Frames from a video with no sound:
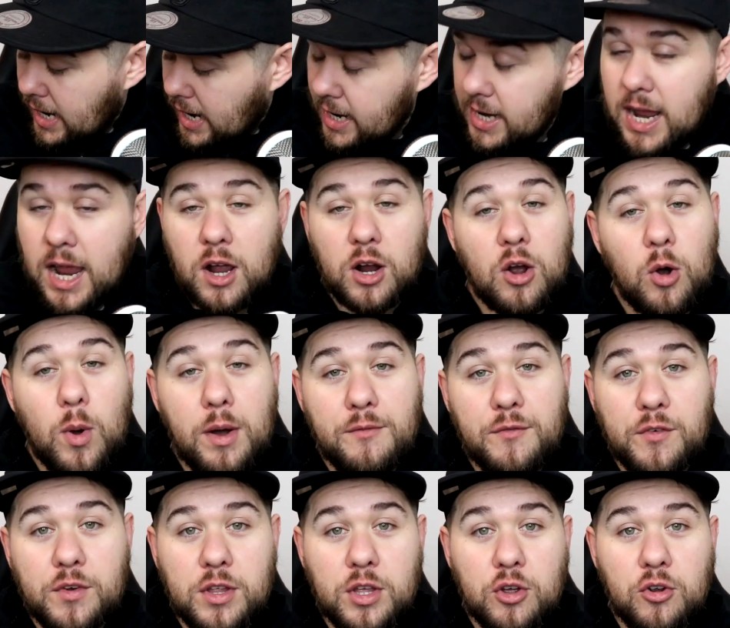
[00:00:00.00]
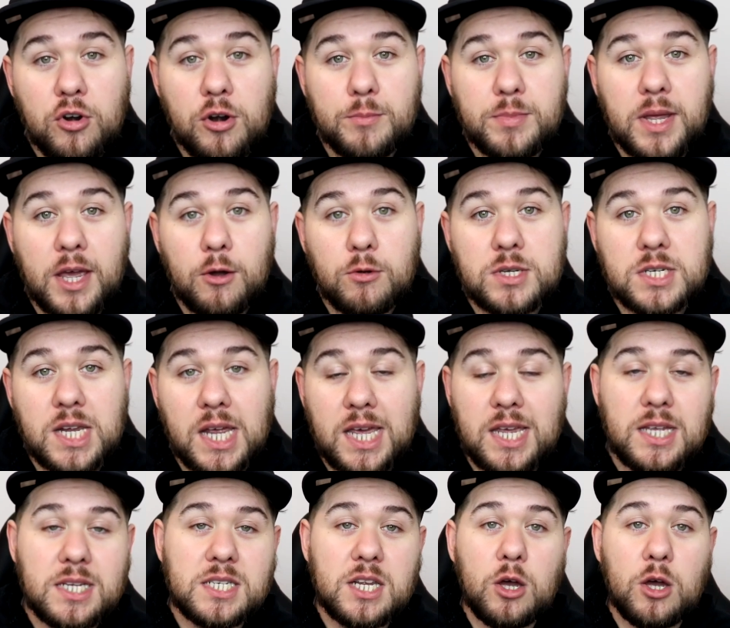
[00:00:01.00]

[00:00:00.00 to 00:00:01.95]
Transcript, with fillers: And now I have got one for the Europe DLC.